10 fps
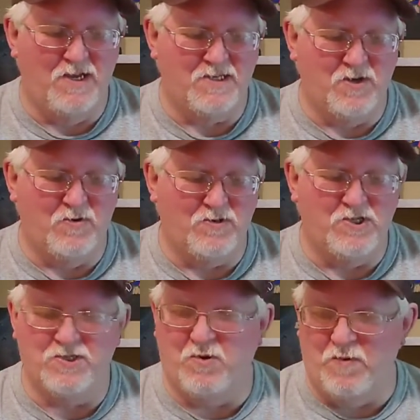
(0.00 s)
So
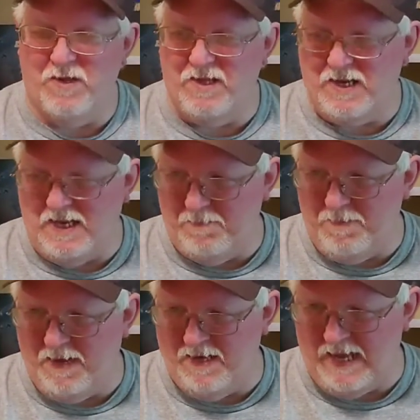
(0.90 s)
just a really neat
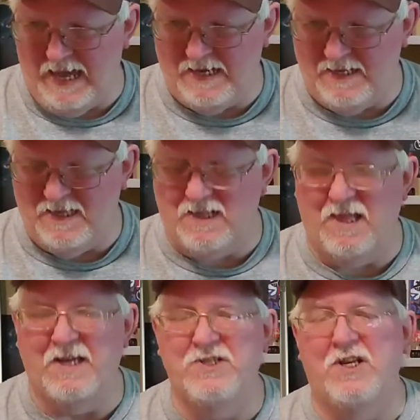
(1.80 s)
pin to add to the
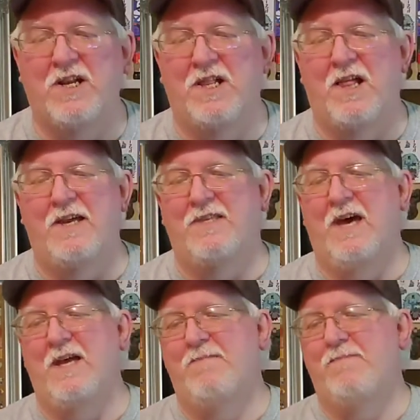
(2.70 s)
collection, and I like
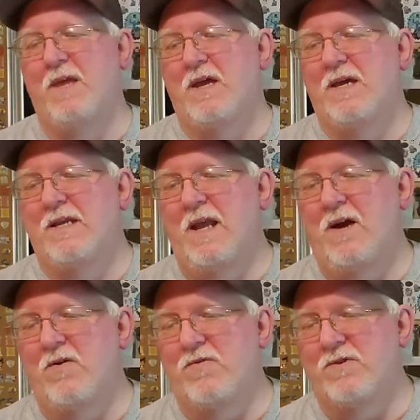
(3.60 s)
that.
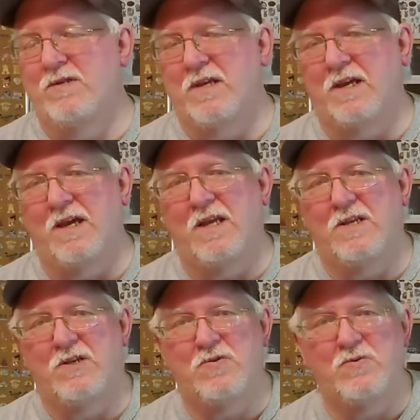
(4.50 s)
Now, to
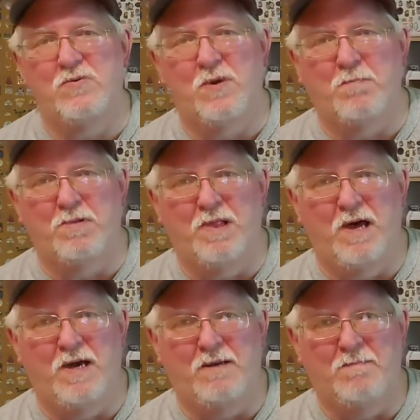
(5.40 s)
get to the
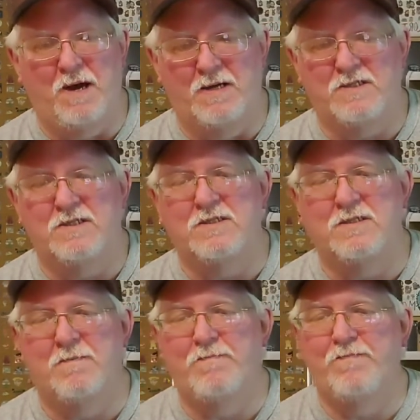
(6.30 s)
blind boxes.